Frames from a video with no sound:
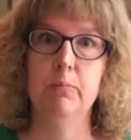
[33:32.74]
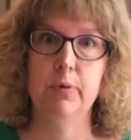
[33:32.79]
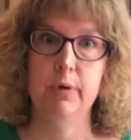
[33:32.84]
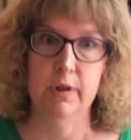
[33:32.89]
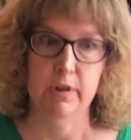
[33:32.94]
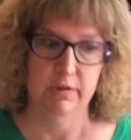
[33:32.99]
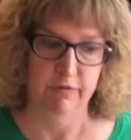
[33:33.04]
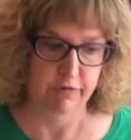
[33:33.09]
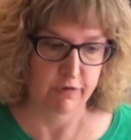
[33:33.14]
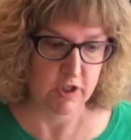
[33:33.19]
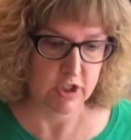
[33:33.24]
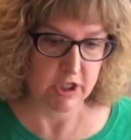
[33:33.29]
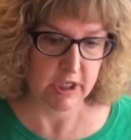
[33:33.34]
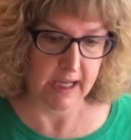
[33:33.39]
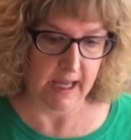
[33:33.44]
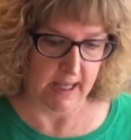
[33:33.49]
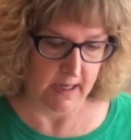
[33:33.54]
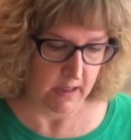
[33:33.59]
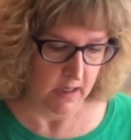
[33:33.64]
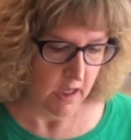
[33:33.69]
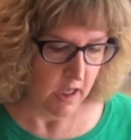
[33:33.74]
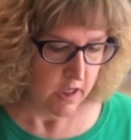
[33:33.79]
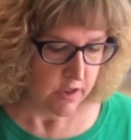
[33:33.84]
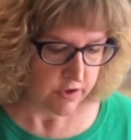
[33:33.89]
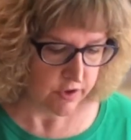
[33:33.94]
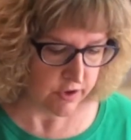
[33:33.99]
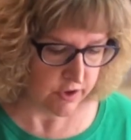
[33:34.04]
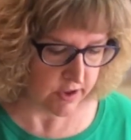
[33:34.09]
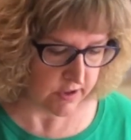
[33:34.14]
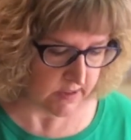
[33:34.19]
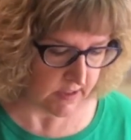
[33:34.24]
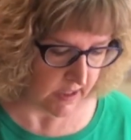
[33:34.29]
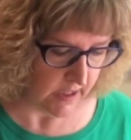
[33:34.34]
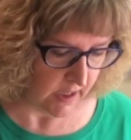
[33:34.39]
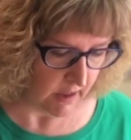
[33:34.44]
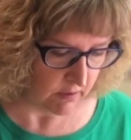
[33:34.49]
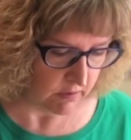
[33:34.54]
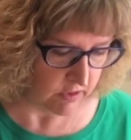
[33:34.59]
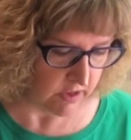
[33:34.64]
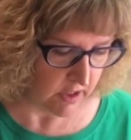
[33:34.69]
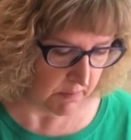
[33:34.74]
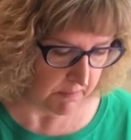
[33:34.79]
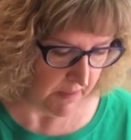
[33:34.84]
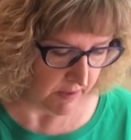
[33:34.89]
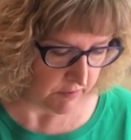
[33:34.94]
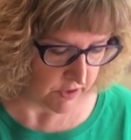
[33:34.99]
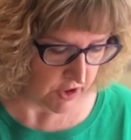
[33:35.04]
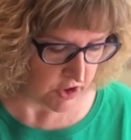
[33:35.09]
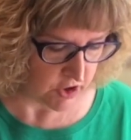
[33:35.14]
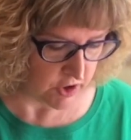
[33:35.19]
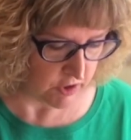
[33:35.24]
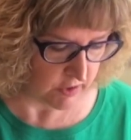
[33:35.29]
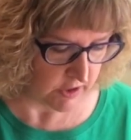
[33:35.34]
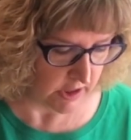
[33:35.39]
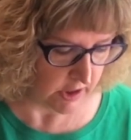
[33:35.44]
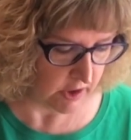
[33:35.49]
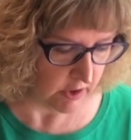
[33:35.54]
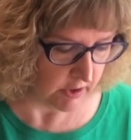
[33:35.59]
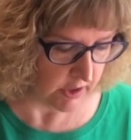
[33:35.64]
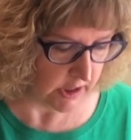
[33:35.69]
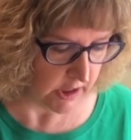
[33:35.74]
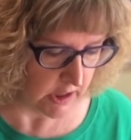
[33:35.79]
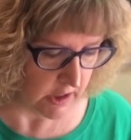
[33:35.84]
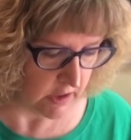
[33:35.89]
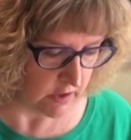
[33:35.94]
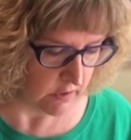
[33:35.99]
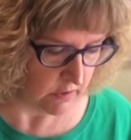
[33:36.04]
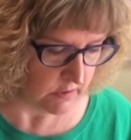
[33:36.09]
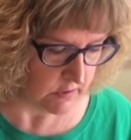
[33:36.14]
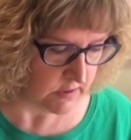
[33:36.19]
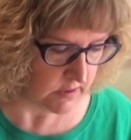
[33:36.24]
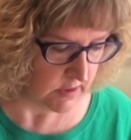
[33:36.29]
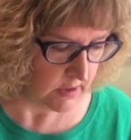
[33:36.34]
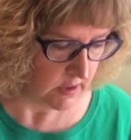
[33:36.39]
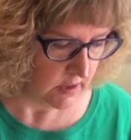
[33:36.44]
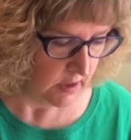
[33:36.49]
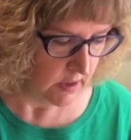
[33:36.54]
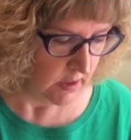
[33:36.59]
put it in the fridge again. So just get out the amount that you think you're going to use